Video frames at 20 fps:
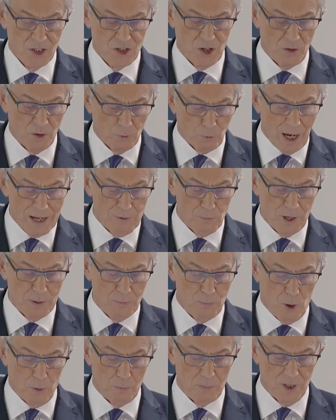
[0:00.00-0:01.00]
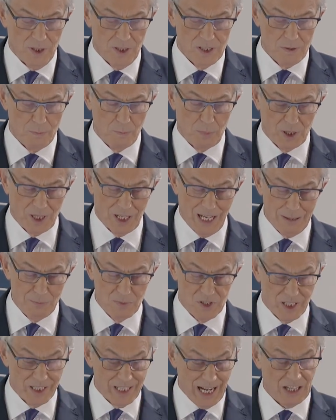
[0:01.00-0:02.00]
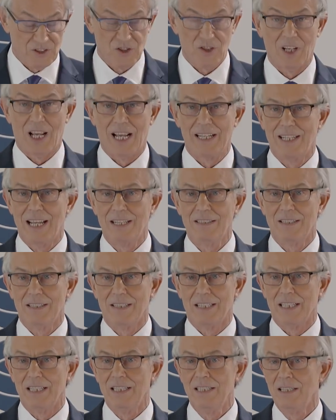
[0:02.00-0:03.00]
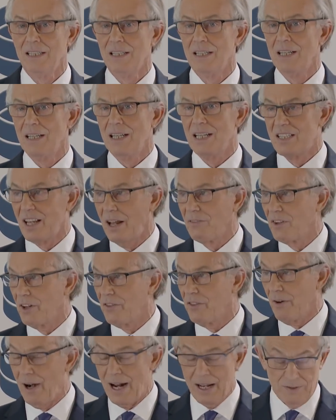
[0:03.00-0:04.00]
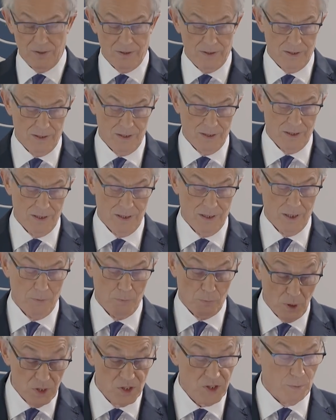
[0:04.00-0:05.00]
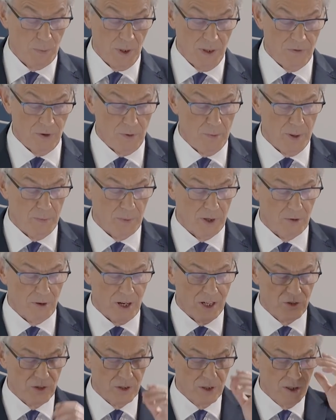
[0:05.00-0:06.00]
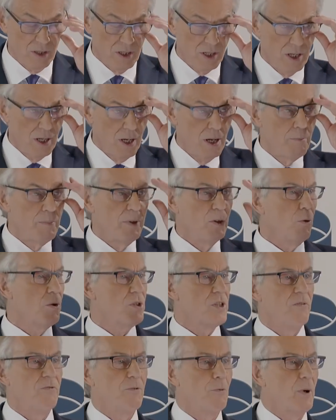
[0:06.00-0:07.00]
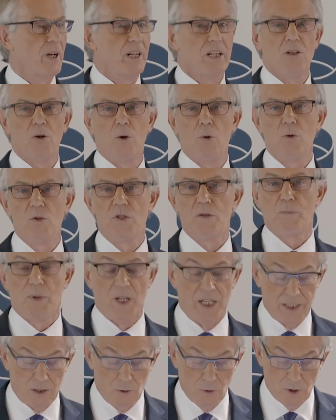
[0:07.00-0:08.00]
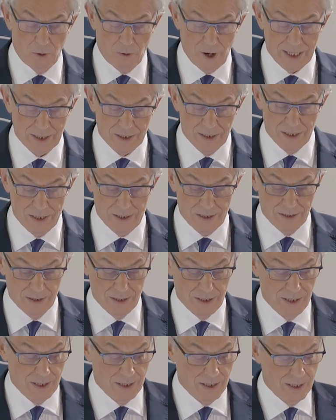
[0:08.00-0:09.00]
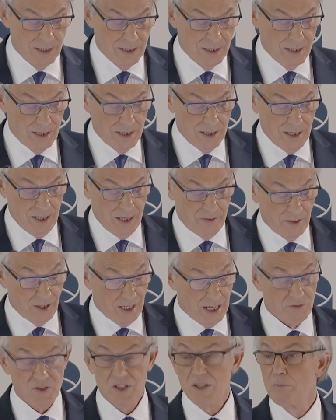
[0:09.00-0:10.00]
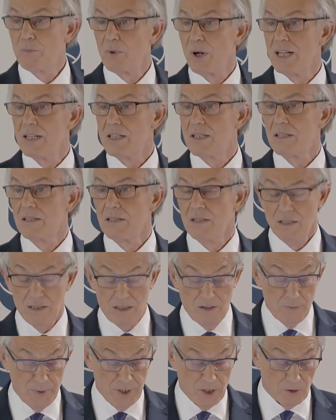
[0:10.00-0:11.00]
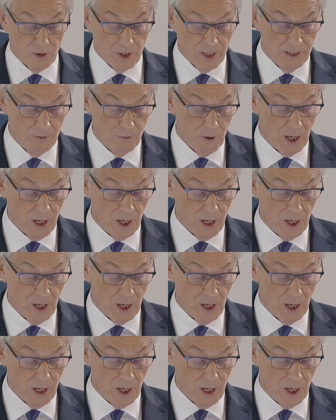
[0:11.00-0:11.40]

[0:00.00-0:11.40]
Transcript: So the right-wing populism proclaims that national identity is under threat, principally from immigration, but also from what it calls political correctness and the left's embrace of minority